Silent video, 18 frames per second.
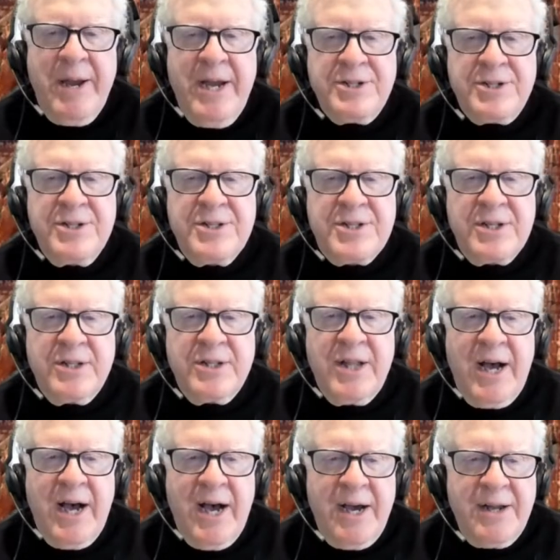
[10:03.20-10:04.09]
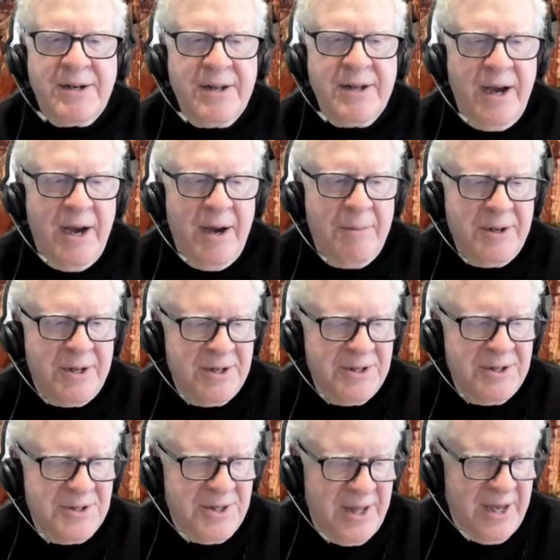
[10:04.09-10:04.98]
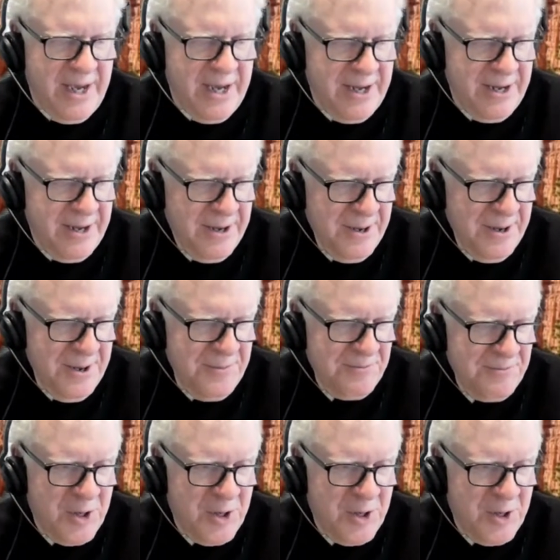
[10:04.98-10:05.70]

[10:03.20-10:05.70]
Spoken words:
my patients a lot because they,